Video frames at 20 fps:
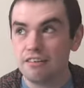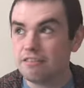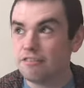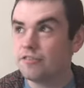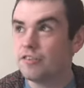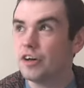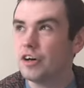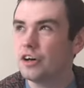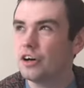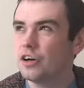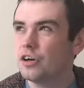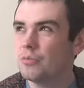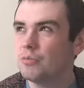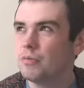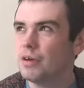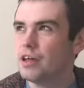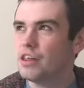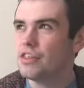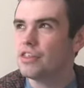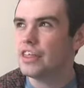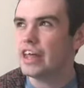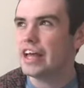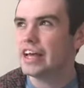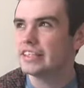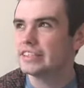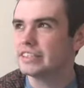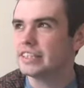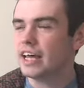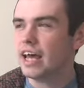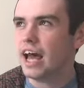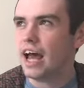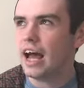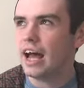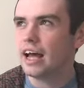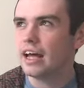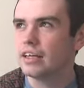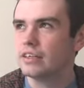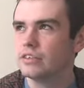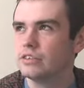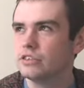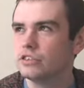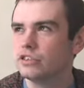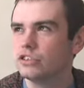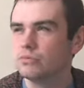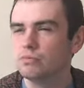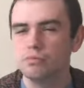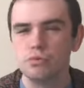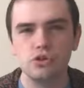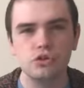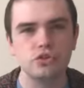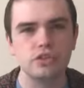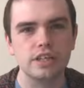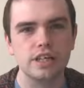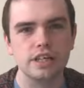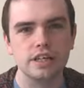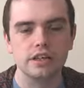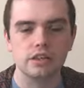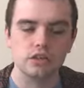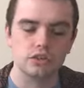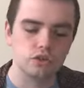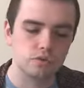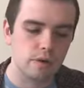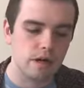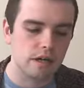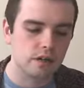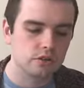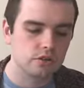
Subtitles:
film, theatre and music as well.